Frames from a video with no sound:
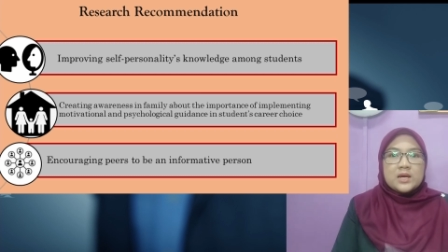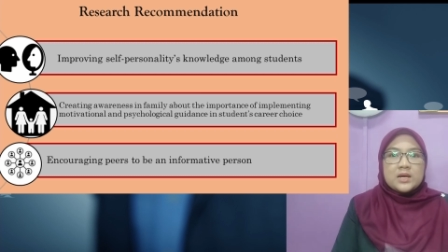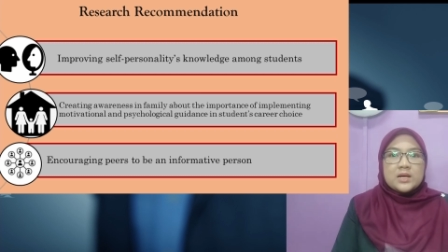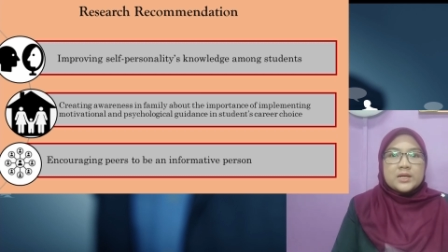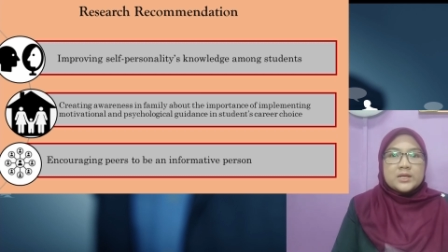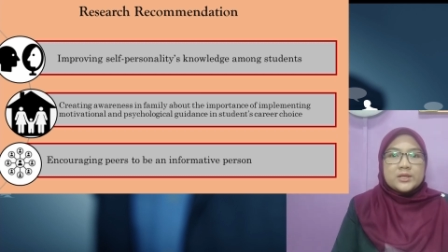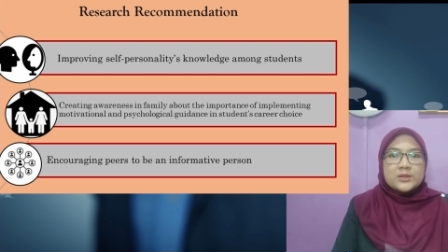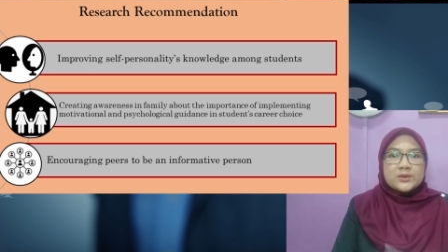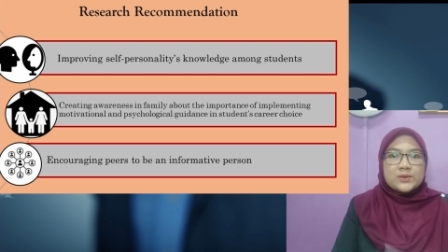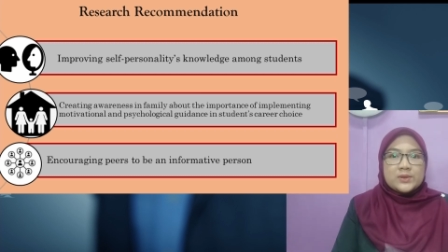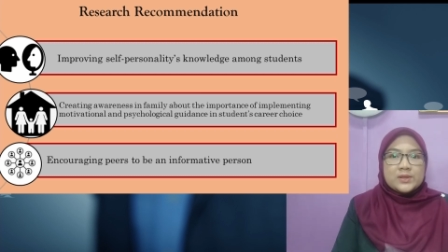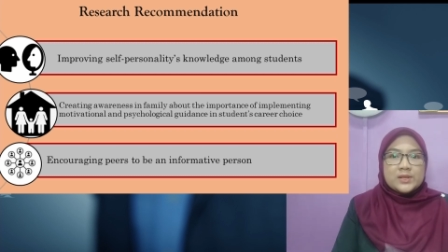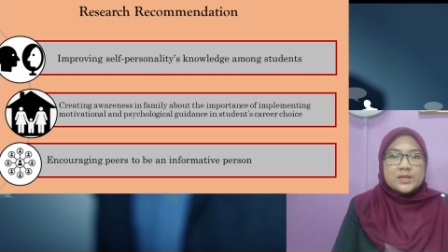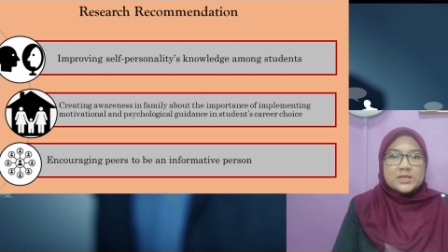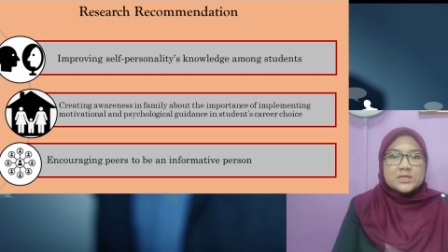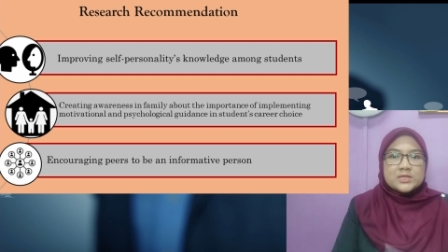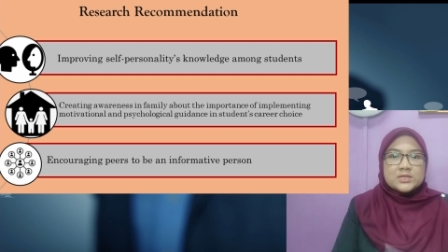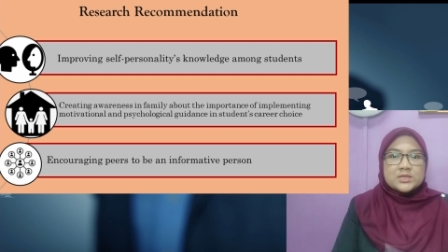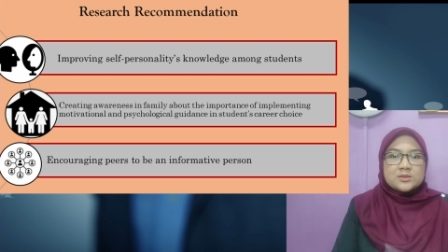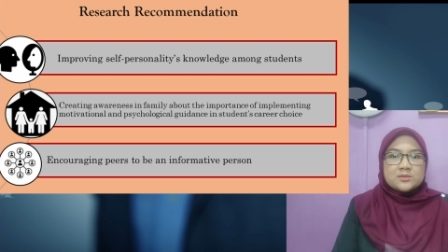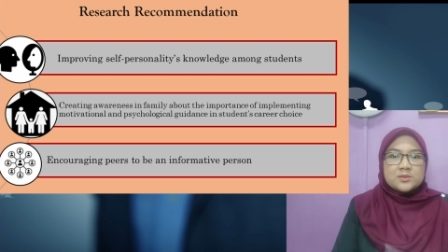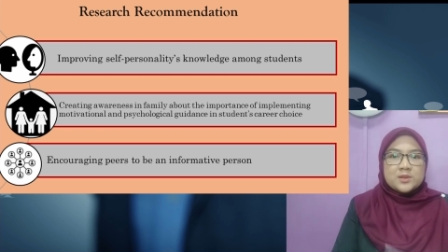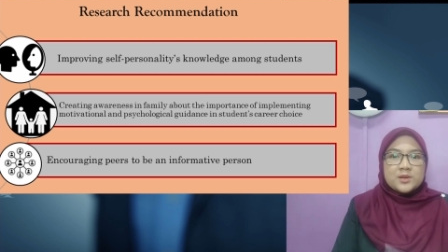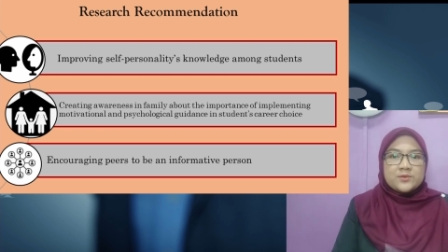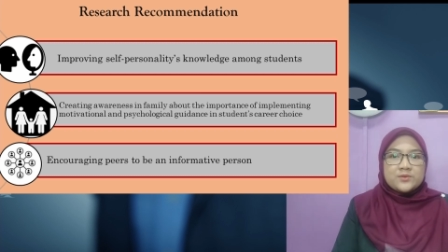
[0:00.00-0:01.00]
A knowledge
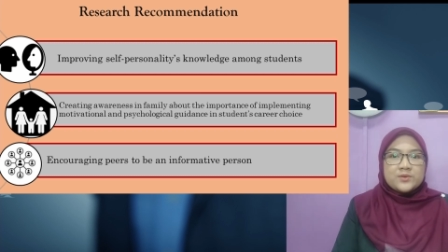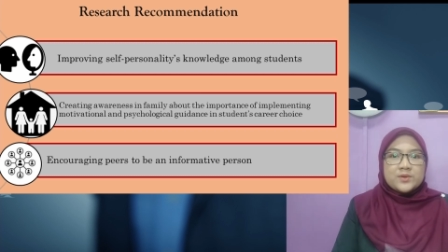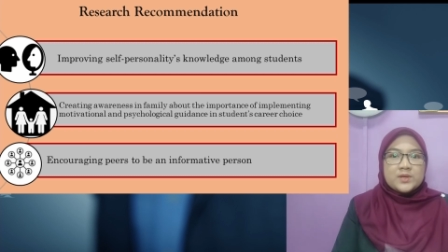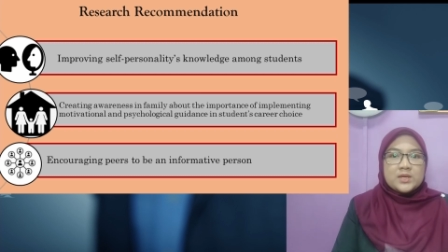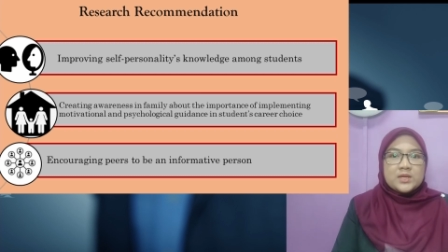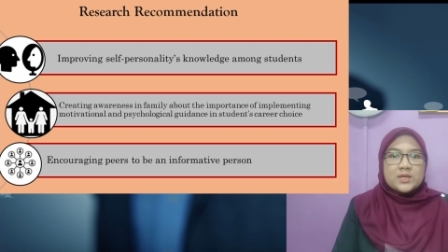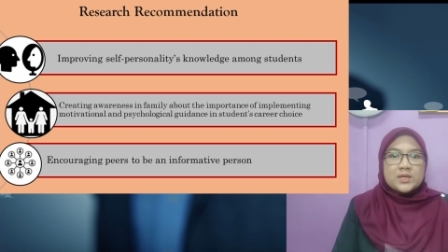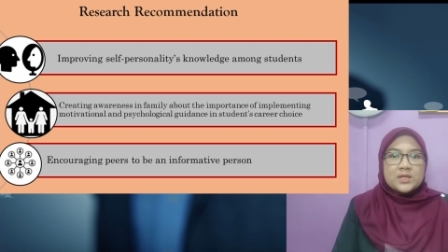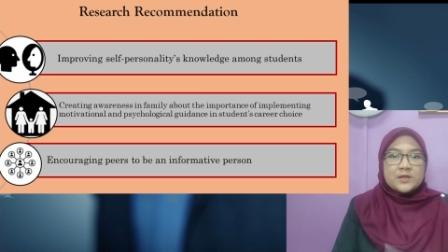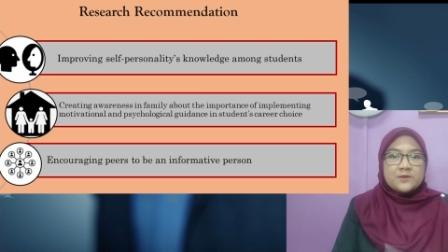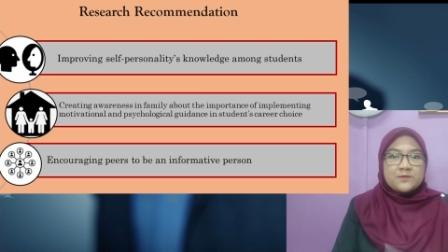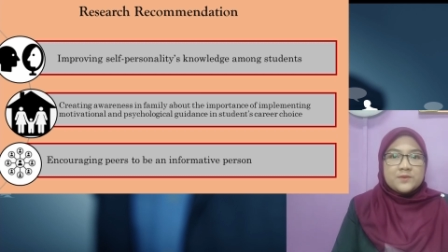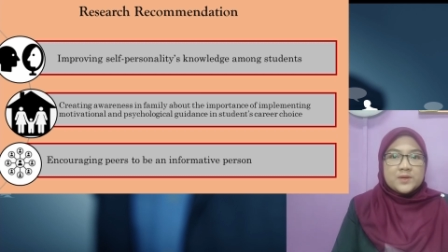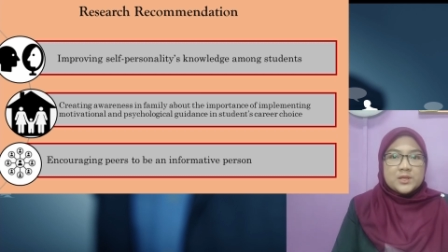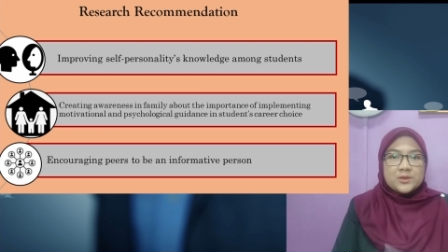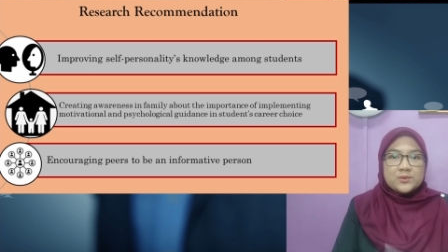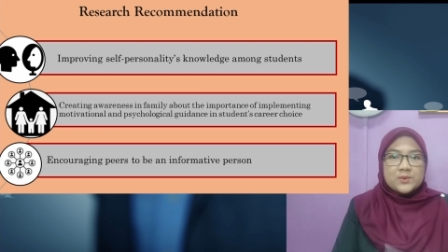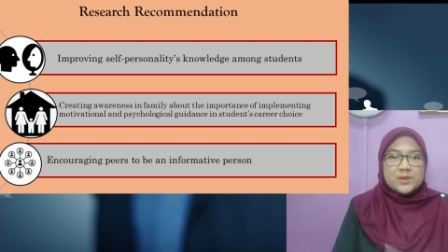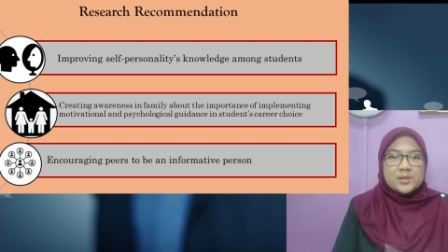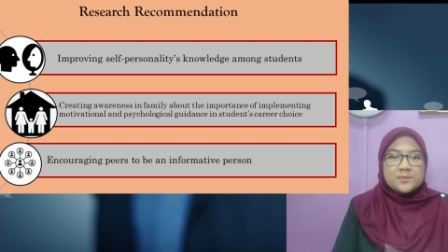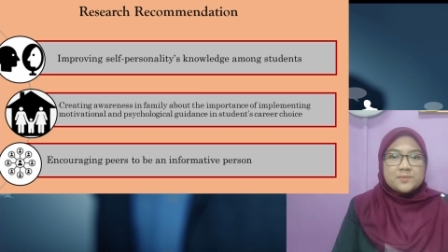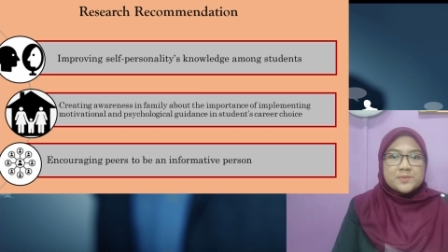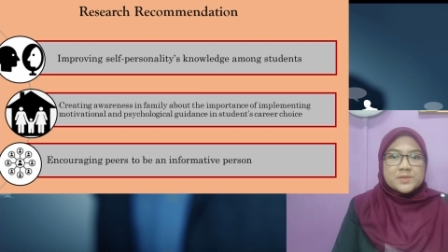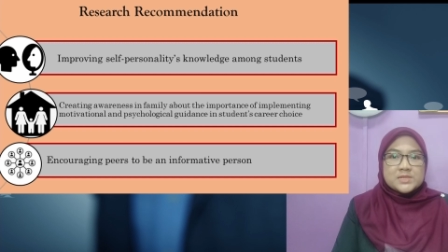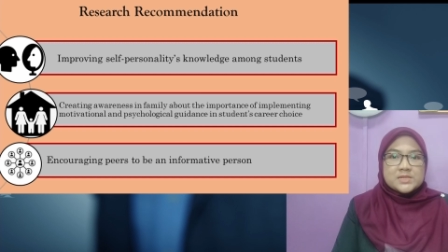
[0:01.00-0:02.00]
about
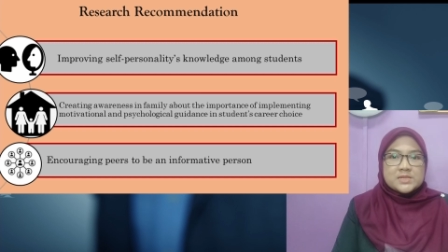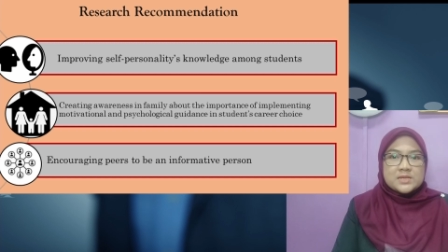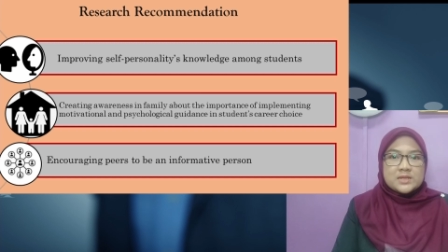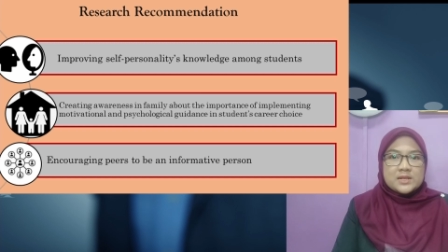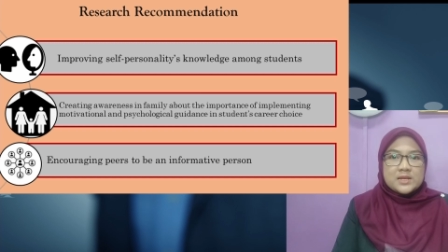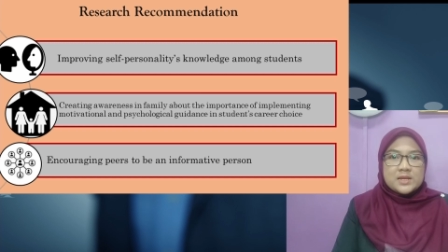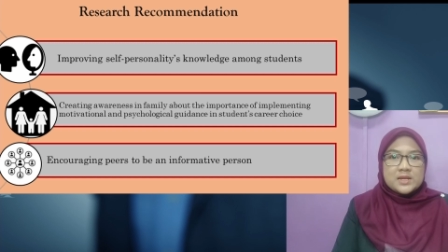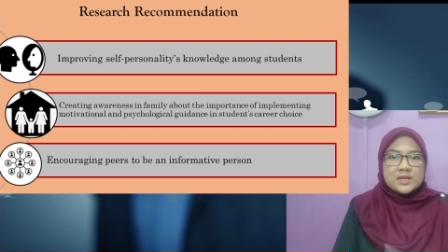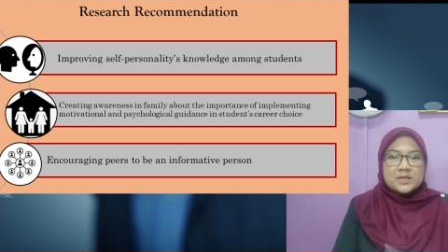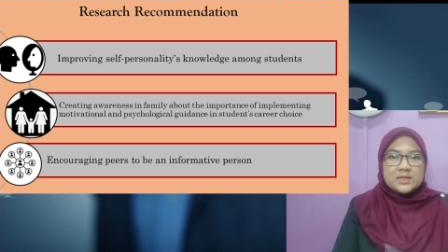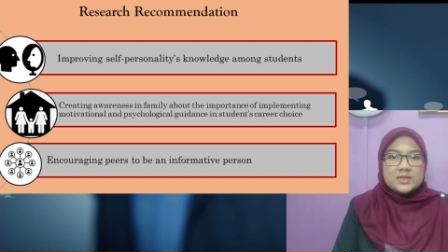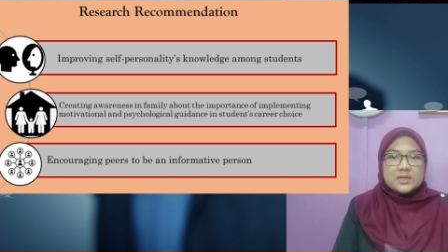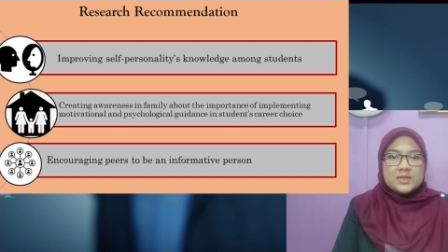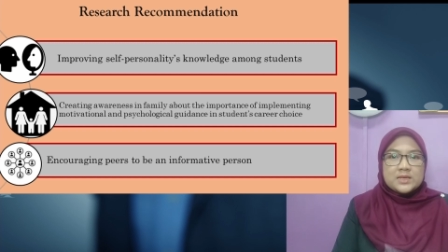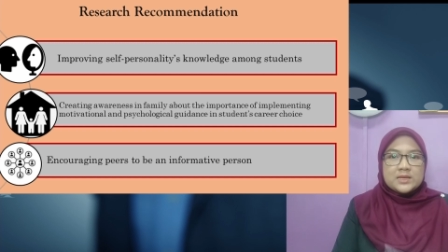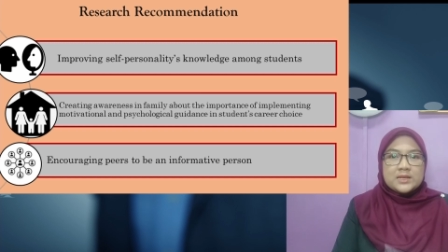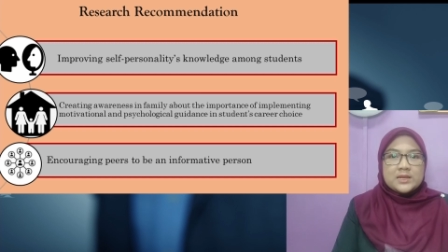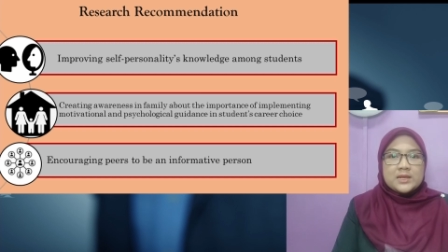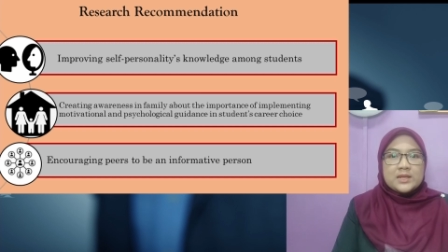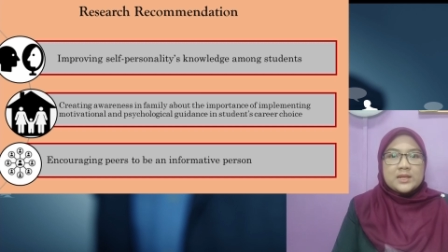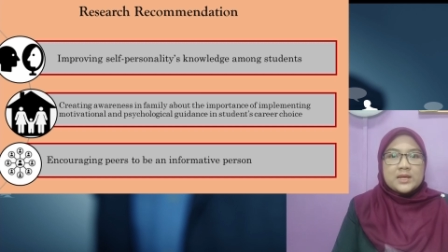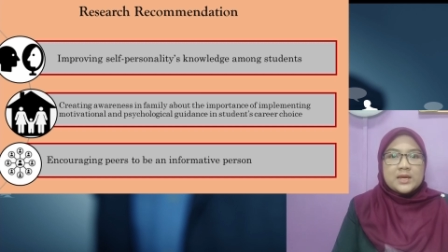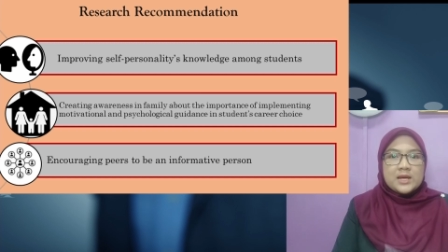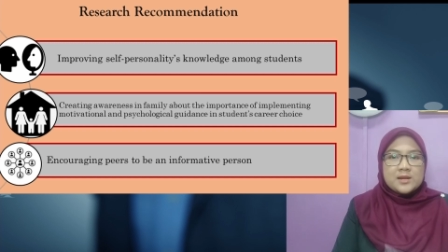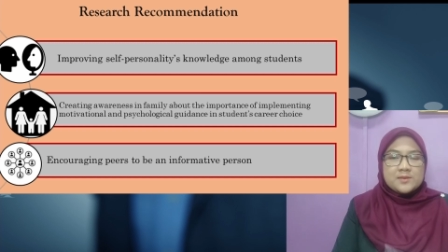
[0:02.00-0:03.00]
individual personality
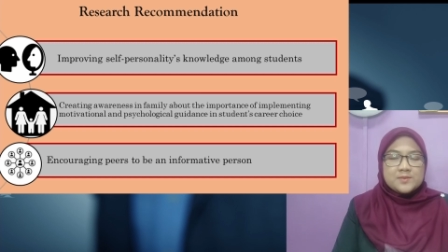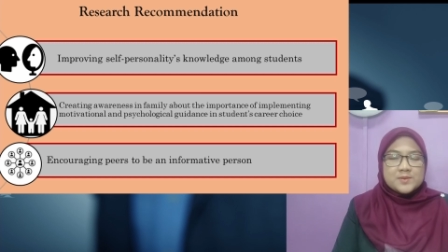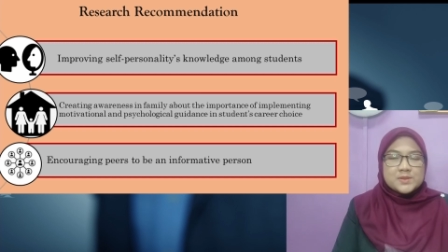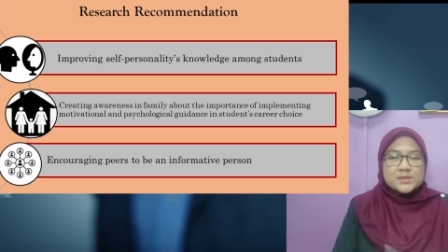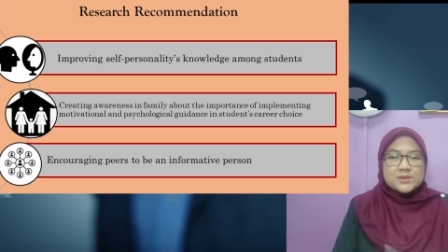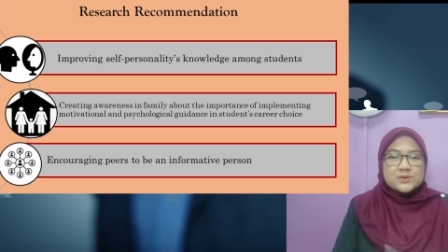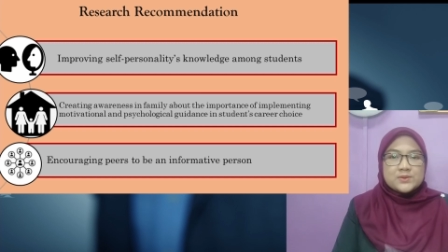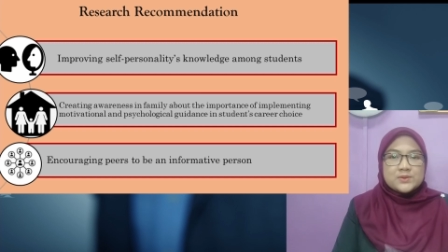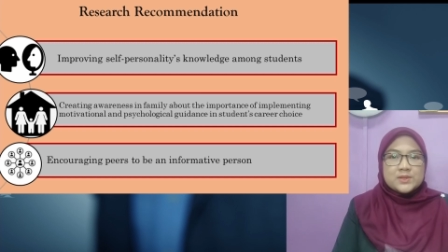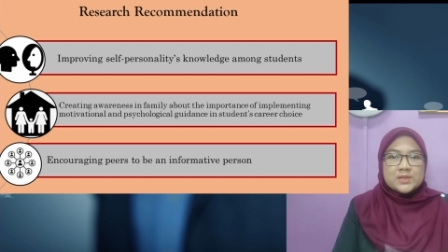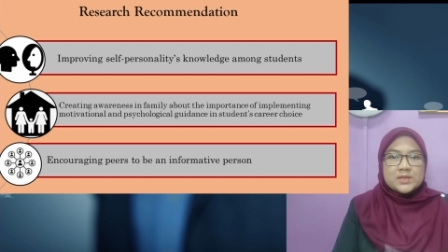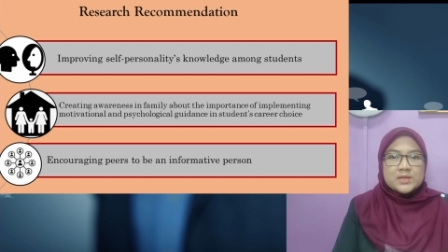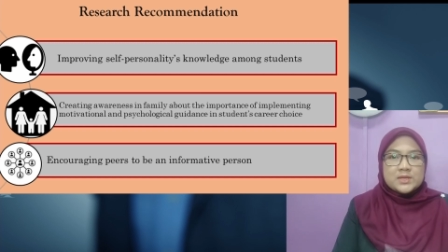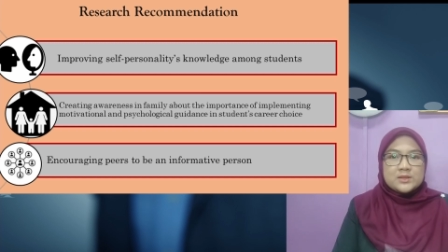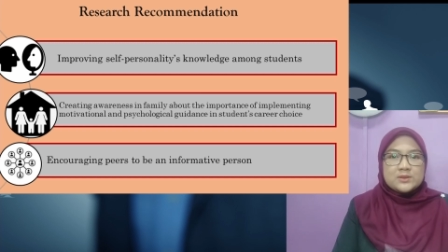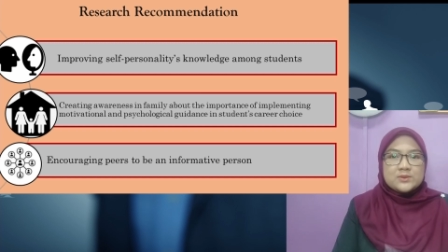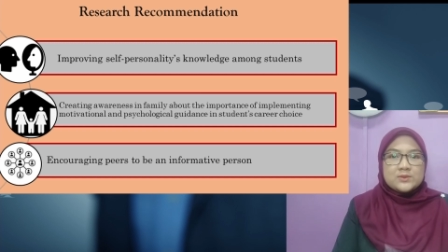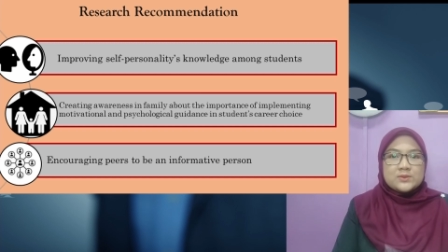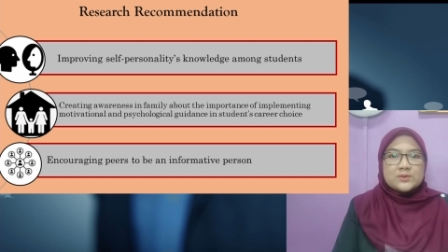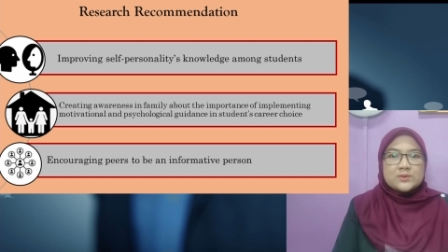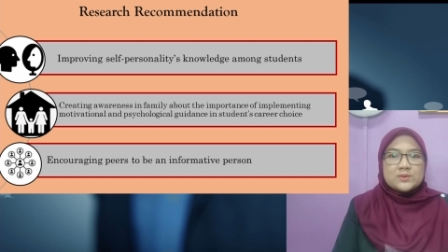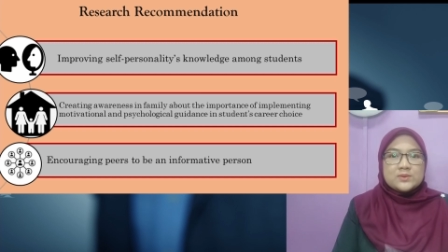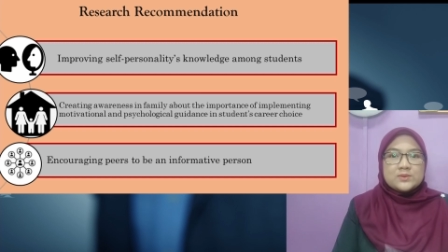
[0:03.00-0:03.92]
can help students